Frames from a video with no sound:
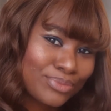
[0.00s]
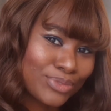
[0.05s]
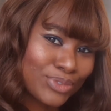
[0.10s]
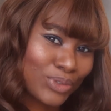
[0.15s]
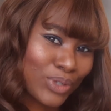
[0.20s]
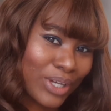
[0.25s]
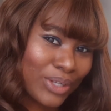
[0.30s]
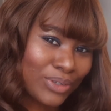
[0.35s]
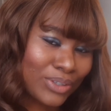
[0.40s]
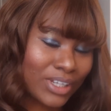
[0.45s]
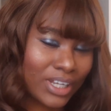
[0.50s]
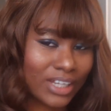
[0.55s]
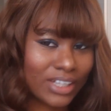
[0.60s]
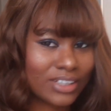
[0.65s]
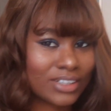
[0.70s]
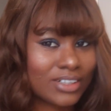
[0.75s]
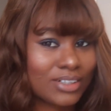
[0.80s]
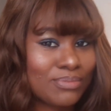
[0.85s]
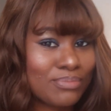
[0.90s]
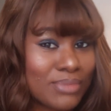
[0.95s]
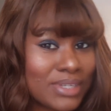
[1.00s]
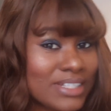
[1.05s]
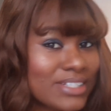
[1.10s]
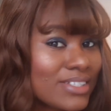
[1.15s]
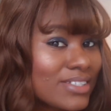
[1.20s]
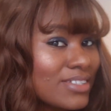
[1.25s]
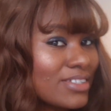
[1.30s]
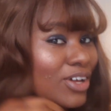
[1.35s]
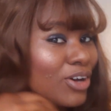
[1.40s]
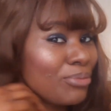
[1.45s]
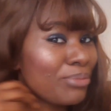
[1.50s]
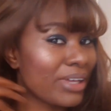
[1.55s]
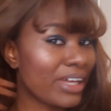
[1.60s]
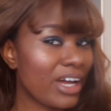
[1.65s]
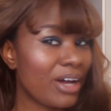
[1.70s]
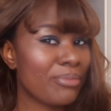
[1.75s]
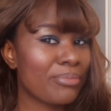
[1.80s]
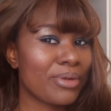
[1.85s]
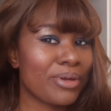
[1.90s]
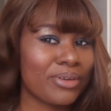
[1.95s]
Do I look like Miss Naomi
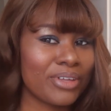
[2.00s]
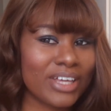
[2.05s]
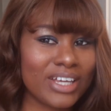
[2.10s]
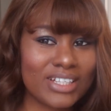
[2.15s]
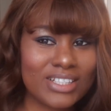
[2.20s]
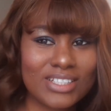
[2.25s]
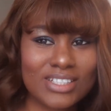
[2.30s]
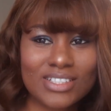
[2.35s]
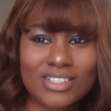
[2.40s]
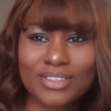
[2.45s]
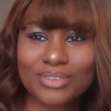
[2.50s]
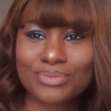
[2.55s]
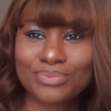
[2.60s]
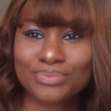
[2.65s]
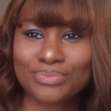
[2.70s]
Campbell yet?